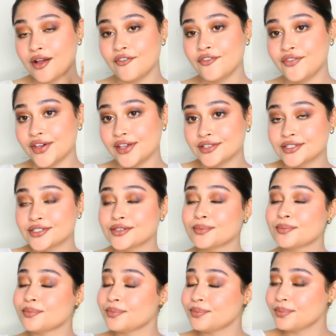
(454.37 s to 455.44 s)
fits
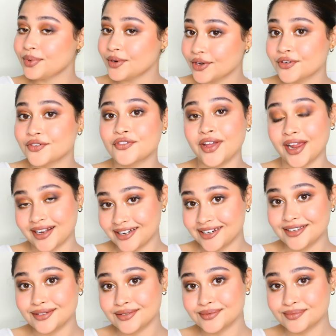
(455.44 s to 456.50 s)

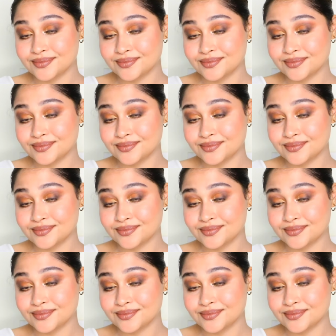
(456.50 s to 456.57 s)
perfectly.